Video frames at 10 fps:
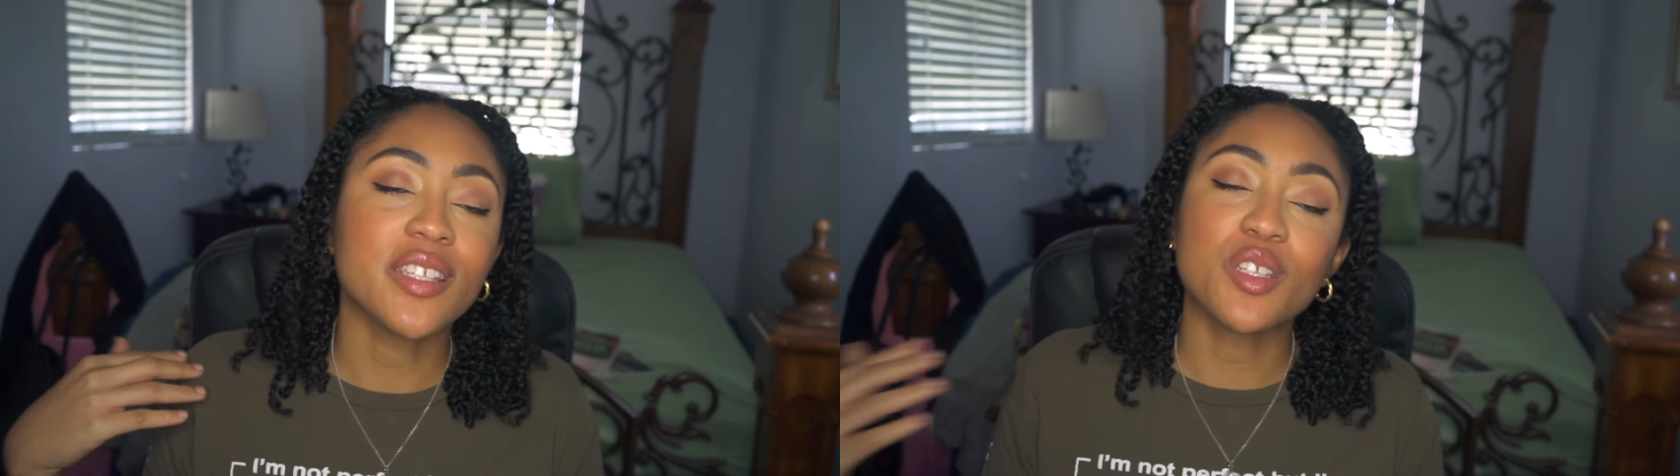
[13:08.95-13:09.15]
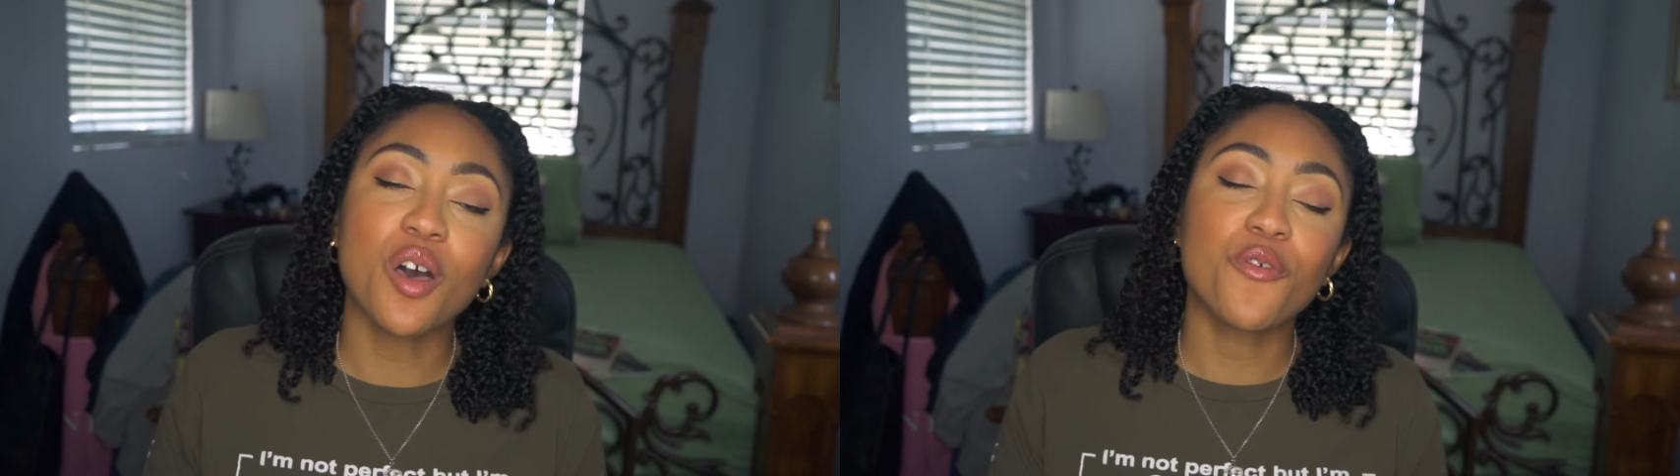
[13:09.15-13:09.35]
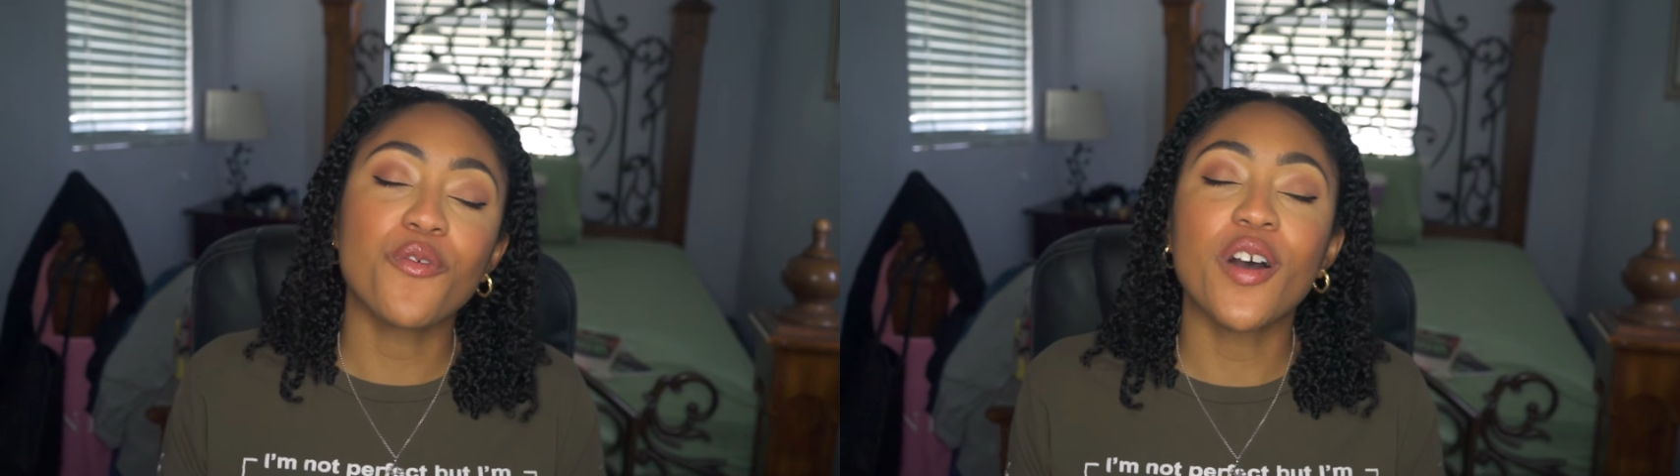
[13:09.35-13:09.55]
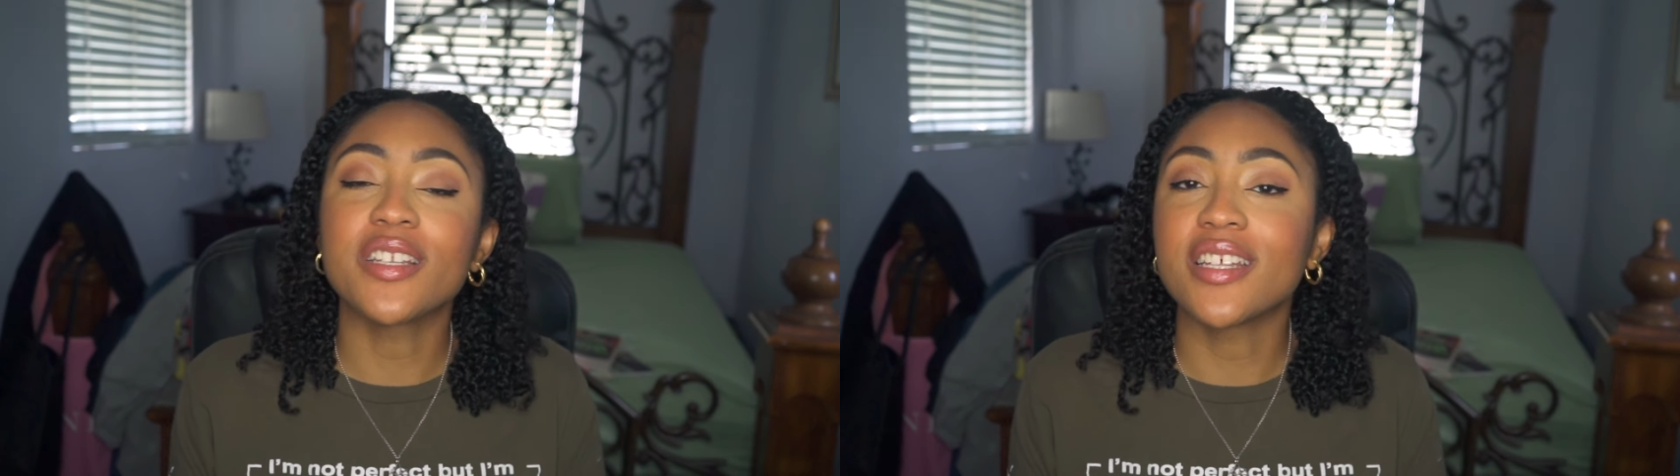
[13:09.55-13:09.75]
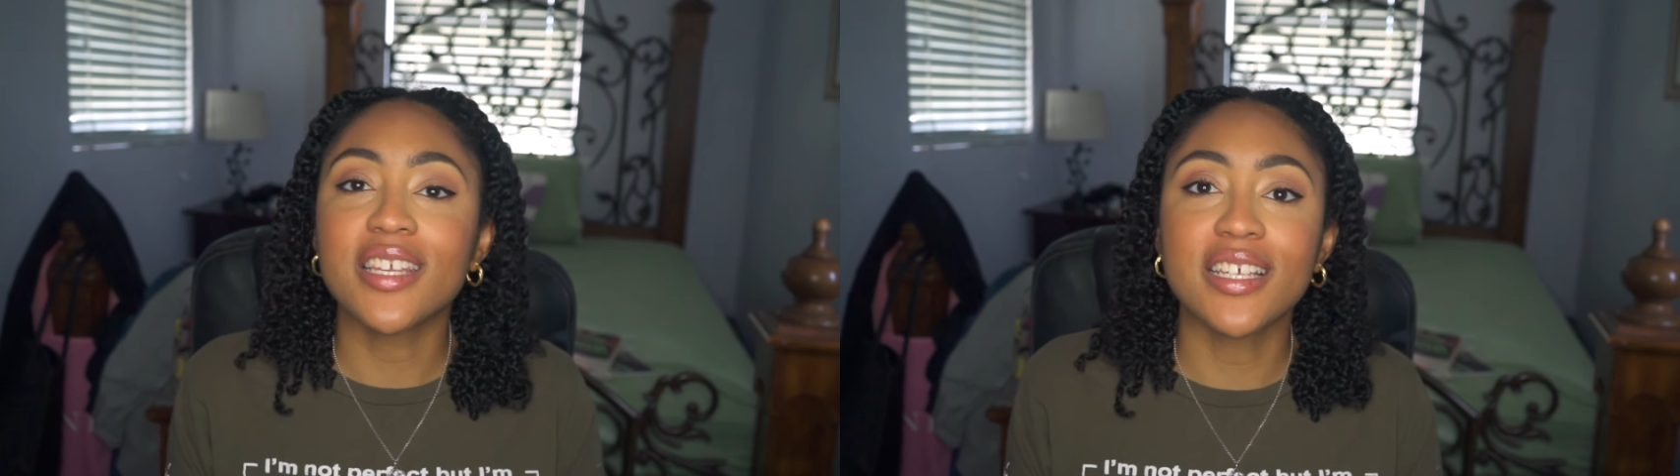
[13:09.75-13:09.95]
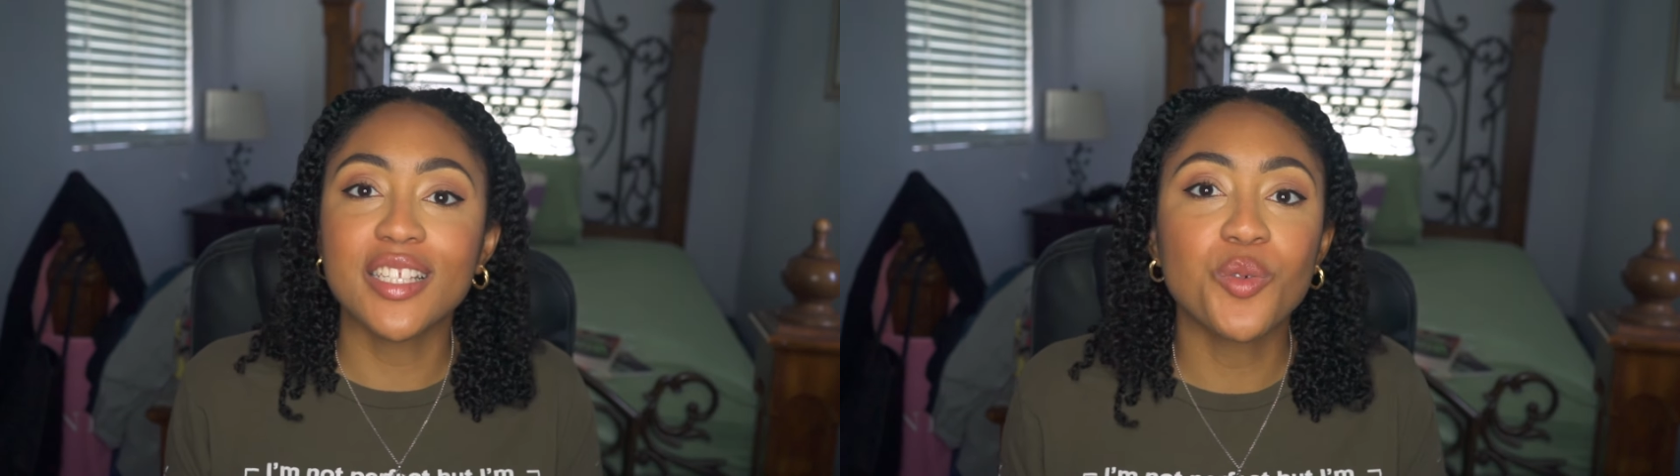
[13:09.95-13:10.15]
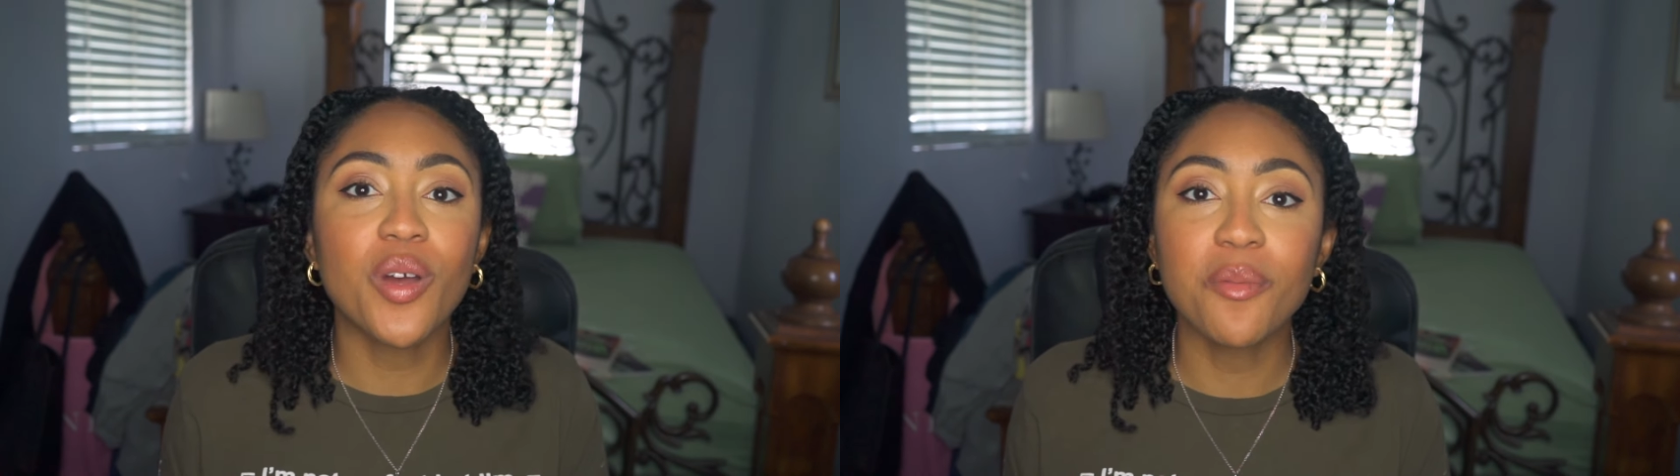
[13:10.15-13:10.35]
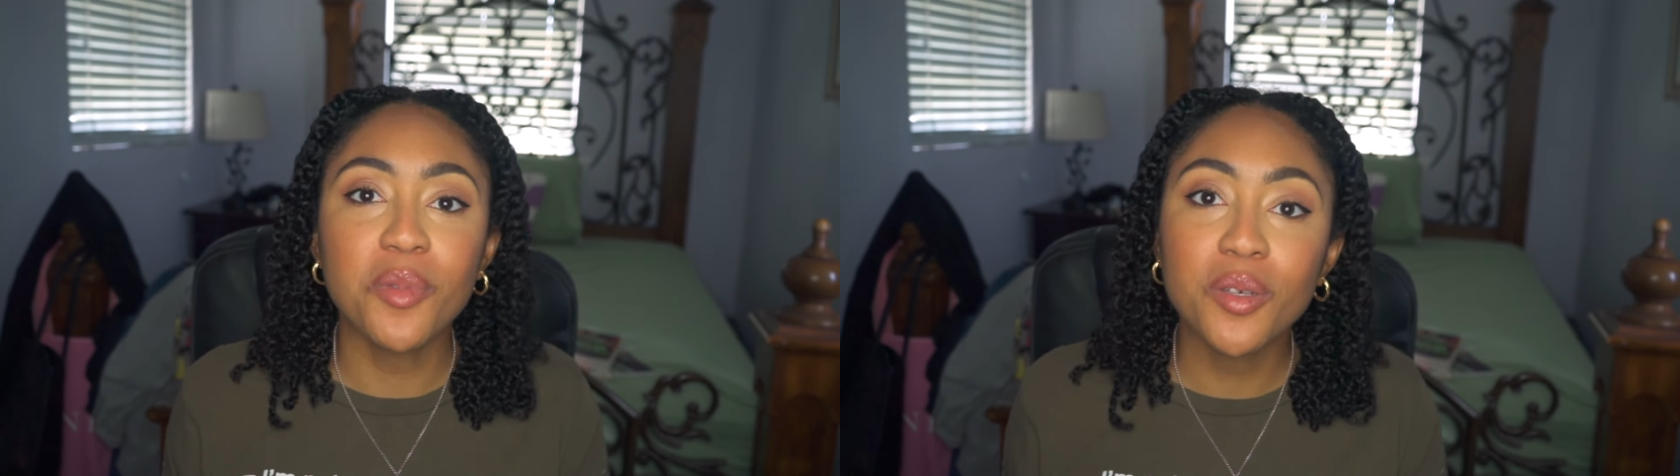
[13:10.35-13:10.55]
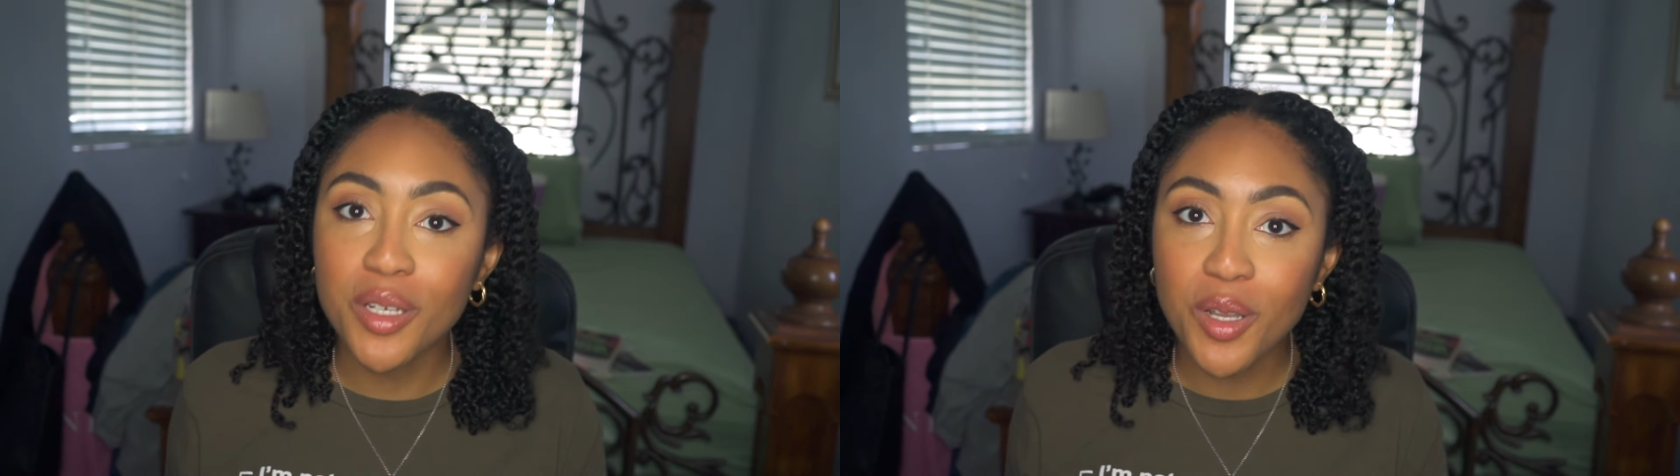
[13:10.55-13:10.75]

self-funded this $20 million,